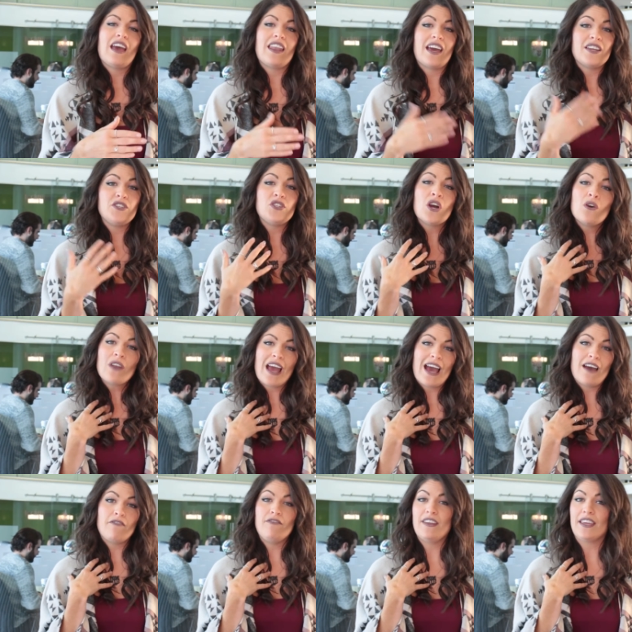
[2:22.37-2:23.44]
and I don't
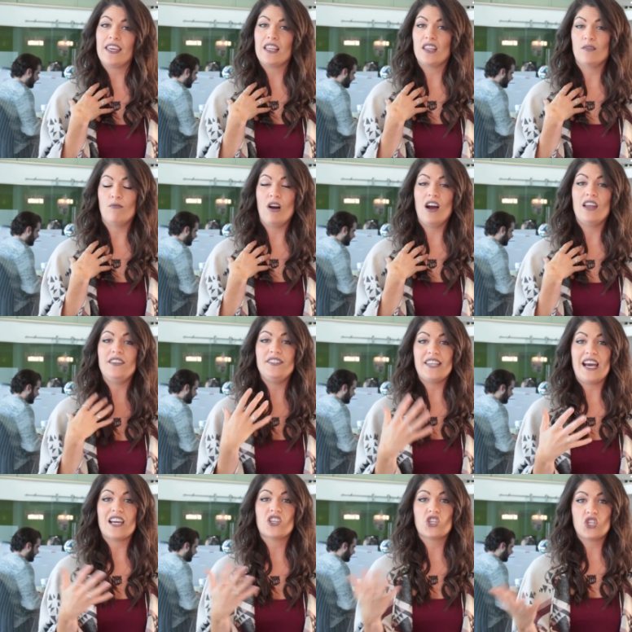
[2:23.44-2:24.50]
have Nicki
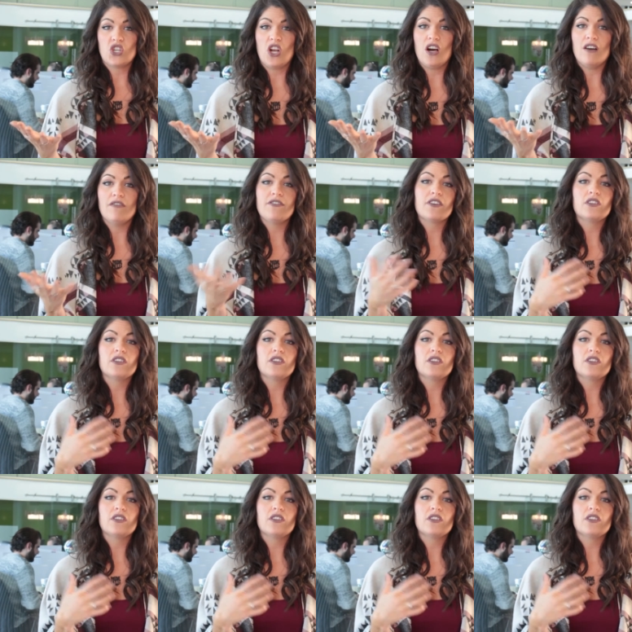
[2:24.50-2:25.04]
Lamont-Cholfe,